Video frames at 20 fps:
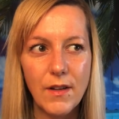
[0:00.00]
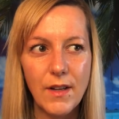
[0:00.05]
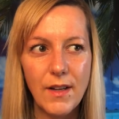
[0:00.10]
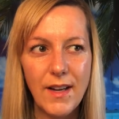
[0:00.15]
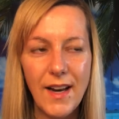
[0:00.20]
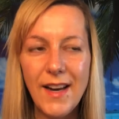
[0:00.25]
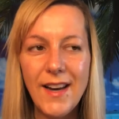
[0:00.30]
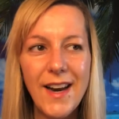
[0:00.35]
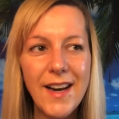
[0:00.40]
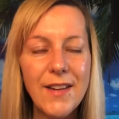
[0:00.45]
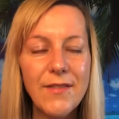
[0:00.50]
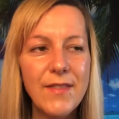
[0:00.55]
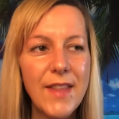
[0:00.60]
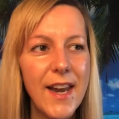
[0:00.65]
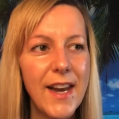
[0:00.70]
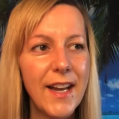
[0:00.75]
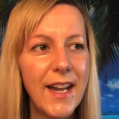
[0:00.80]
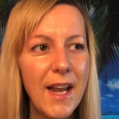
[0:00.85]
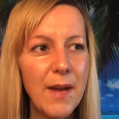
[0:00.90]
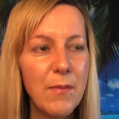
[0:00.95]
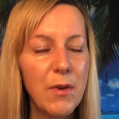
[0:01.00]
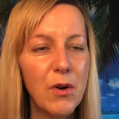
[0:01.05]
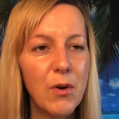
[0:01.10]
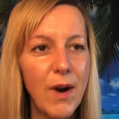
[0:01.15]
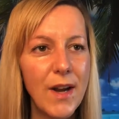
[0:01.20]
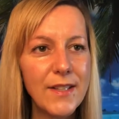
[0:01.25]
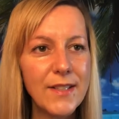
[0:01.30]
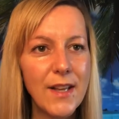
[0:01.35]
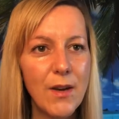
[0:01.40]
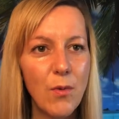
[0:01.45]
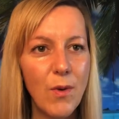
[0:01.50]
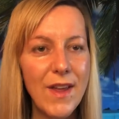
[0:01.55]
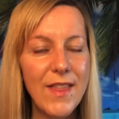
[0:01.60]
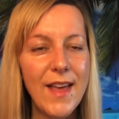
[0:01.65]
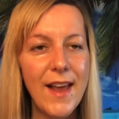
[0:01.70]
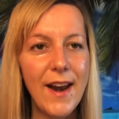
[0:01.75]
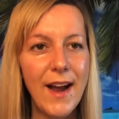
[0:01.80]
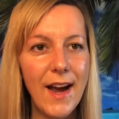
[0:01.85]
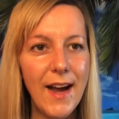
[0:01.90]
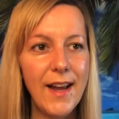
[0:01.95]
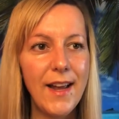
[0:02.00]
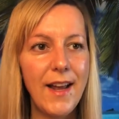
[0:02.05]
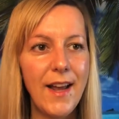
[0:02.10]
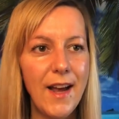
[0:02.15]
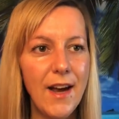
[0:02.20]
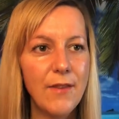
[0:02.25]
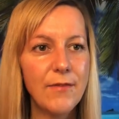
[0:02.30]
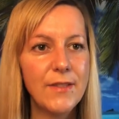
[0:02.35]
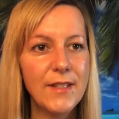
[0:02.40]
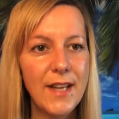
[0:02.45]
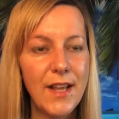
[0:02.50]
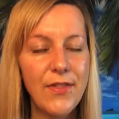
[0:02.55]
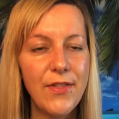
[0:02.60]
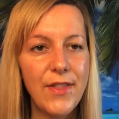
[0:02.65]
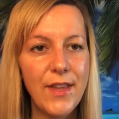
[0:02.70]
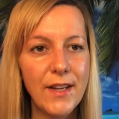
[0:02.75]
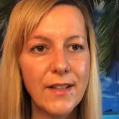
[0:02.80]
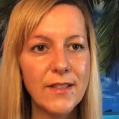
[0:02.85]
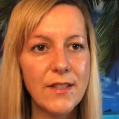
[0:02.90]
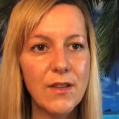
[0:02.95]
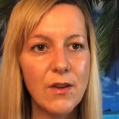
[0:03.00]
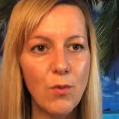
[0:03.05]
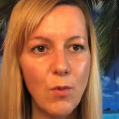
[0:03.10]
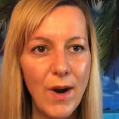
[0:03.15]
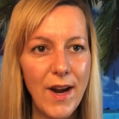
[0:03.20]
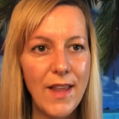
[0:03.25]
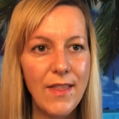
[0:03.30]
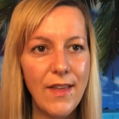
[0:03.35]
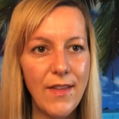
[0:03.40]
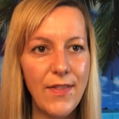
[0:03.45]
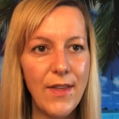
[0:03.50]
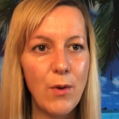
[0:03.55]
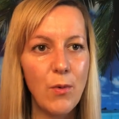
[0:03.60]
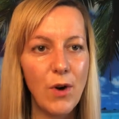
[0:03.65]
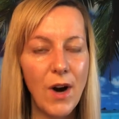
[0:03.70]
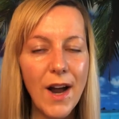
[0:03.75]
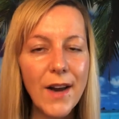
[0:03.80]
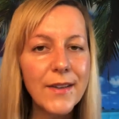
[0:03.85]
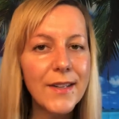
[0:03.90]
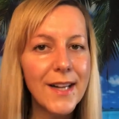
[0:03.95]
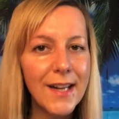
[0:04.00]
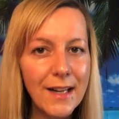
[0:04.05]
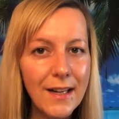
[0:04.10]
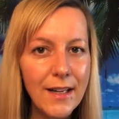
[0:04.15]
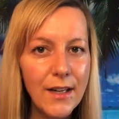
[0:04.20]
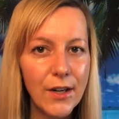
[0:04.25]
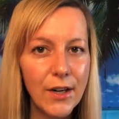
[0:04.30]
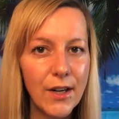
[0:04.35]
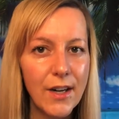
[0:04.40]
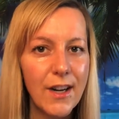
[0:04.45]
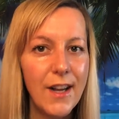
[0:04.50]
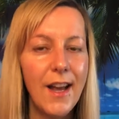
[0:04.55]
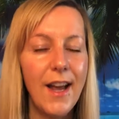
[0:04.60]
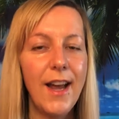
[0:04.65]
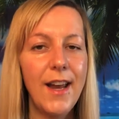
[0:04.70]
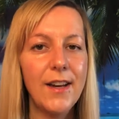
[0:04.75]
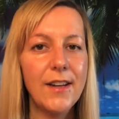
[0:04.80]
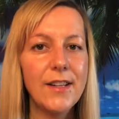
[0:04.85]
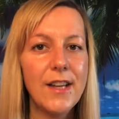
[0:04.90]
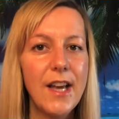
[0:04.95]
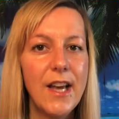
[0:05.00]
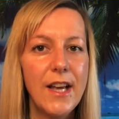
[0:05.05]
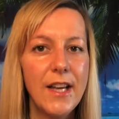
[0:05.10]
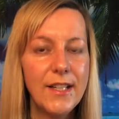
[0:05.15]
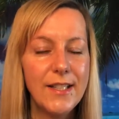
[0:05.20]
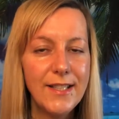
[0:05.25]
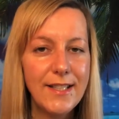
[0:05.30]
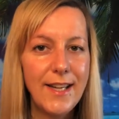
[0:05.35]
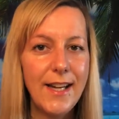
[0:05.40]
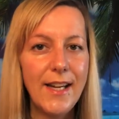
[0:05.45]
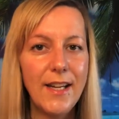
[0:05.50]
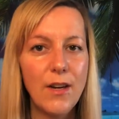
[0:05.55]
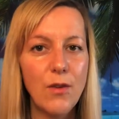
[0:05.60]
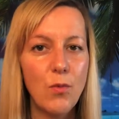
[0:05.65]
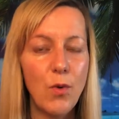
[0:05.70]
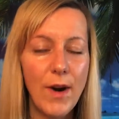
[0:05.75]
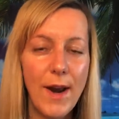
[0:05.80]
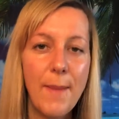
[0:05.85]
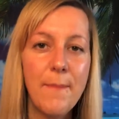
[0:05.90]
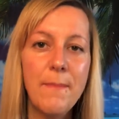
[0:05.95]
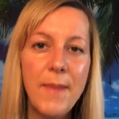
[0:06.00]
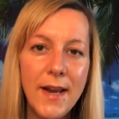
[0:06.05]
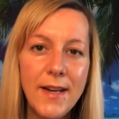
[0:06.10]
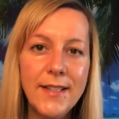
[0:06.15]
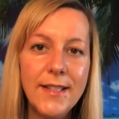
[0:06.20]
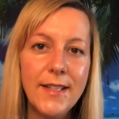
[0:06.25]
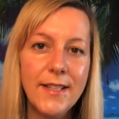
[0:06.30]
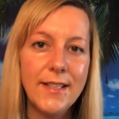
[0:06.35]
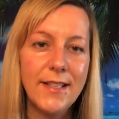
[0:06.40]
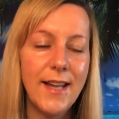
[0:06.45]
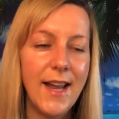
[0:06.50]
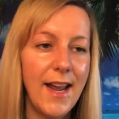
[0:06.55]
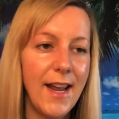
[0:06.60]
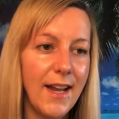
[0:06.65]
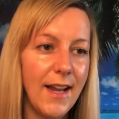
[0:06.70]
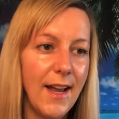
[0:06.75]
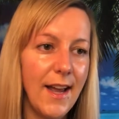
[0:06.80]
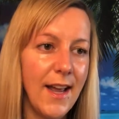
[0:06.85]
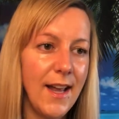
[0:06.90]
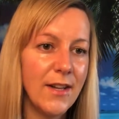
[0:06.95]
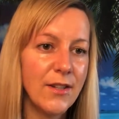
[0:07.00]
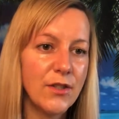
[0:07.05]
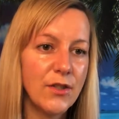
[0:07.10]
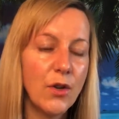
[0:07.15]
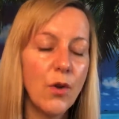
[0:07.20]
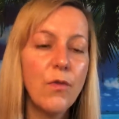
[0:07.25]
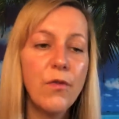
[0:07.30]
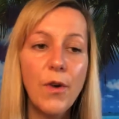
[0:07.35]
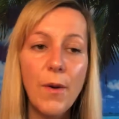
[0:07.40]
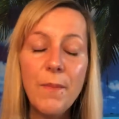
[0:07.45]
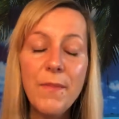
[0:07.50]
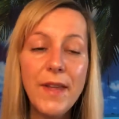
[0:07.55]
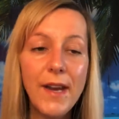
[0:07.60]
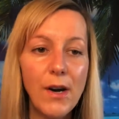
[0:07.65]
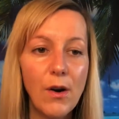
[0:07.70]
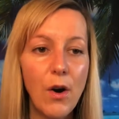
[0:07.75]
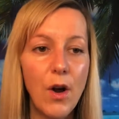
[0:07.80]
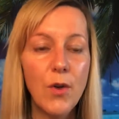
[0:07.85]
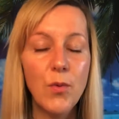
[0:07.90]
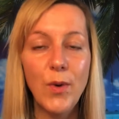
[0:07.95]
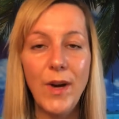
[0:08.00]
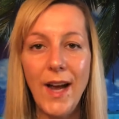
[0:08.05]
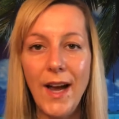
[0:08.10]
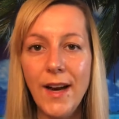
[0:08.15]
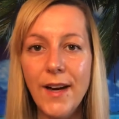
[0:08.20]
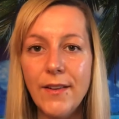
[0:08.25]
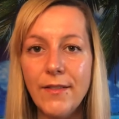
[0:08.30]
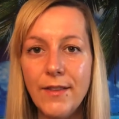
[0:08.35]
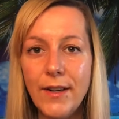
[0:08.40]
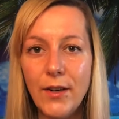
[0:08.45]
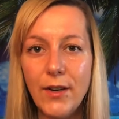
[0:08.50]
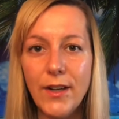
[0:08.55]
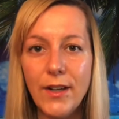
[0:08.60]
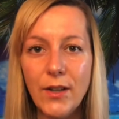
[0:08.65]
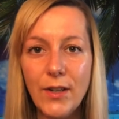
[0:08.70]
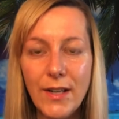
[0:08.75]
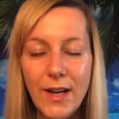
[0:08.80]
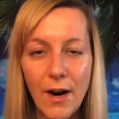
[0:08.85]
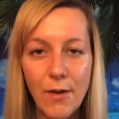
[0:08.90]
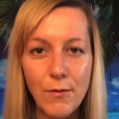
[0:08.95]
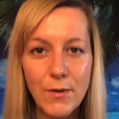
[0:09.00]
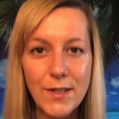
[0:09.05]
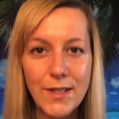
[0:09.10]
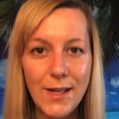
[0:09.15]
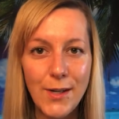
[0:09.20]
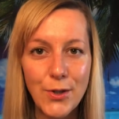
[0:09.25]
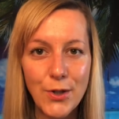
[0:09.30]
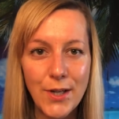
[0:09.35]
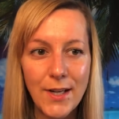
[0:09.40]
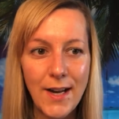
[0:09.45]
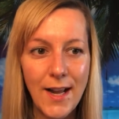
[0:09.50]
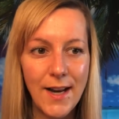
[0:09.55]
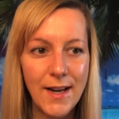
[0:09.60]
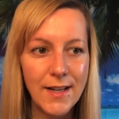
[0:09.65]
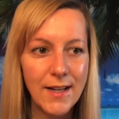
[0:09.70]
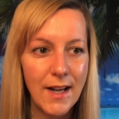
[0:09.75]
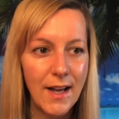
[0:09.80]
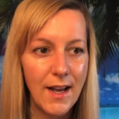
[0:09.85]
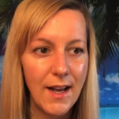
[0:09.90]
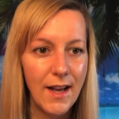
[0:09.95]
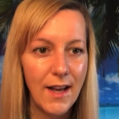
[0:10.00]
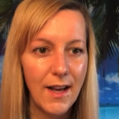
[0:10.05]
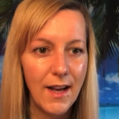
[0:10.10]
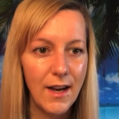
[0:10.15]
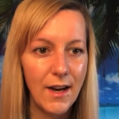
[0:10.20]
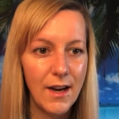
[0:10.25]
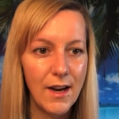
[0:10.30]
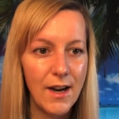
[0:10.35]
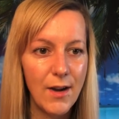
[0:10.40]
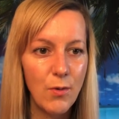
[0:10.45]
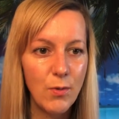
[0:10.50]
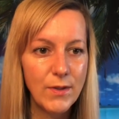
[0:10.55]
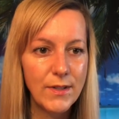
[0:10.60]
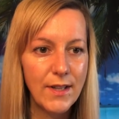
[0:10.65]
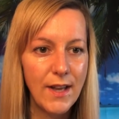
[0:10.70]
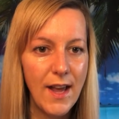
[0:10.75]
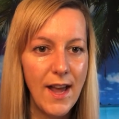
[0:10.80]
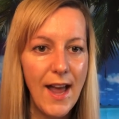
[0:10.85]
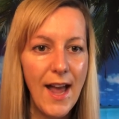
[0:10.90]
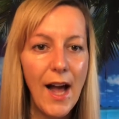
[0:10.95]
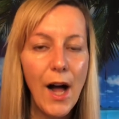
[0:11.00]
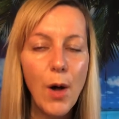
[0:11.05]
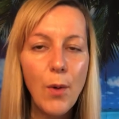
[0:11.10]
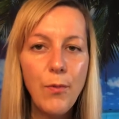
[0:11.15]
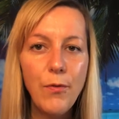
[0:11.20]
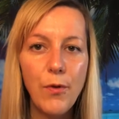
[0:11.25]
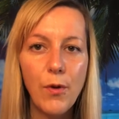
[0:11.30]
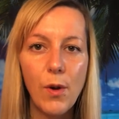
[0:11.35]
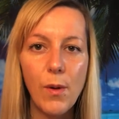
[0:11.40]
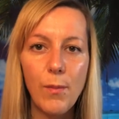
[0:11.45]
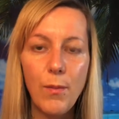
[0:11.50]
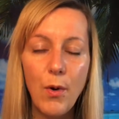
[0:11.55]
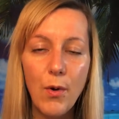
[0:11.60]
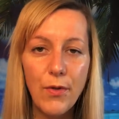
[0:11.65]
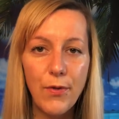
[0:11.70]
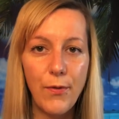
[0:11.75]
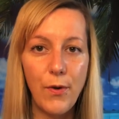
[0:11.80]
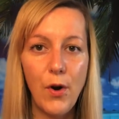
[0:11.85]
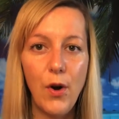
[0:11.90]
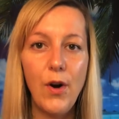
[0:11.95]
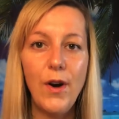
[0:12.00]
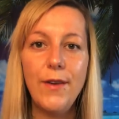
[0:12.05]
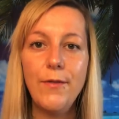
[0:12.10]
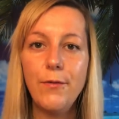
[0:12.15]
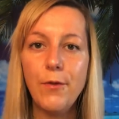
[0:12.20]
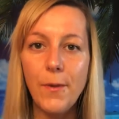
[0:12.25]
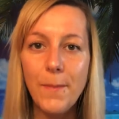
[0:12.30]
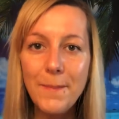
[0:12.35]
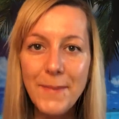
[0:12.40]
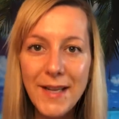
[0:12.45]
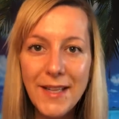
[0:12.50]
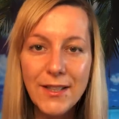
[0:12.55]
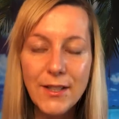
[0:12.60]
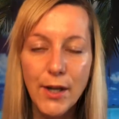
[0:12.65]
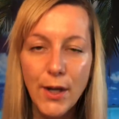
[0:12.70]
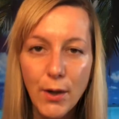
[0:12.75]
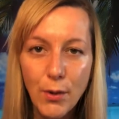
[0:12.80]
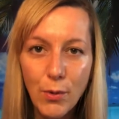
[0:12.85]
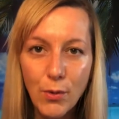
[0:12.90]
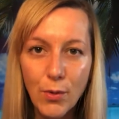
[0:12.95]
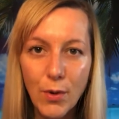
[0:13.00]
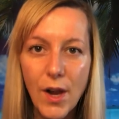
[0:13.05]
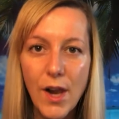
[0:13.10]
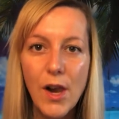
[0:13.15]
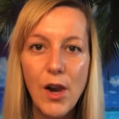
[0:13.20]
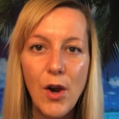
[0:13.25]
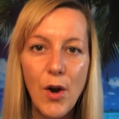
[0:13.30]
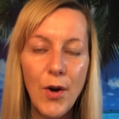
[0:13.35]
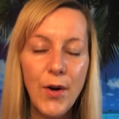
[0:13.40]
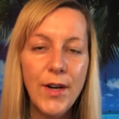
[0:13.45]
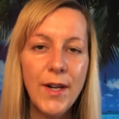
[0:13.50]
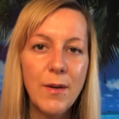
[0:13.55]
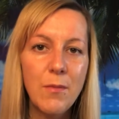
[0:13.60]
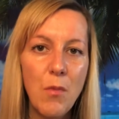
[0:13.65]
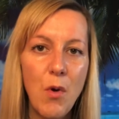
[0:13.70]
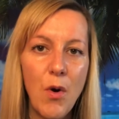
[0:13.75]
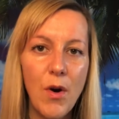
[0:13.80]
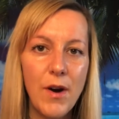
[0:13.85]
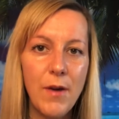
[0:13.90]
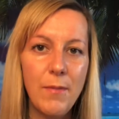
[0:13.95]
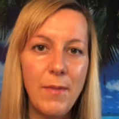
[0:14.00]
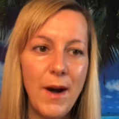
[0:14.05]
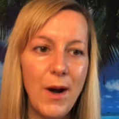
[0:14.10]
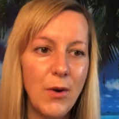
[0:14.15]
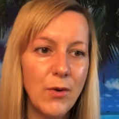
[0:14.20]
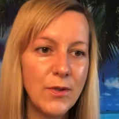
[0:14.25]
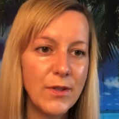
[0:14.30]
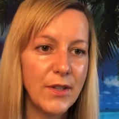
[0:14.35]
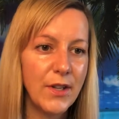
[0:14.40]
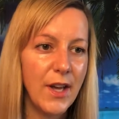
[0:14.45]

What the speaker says: not even that it came across that way, that I have said things the way that they were unclear and stated what I meant to say. And so from there on, we had a very good conversation and it was helpful both for her and for me too, learning more about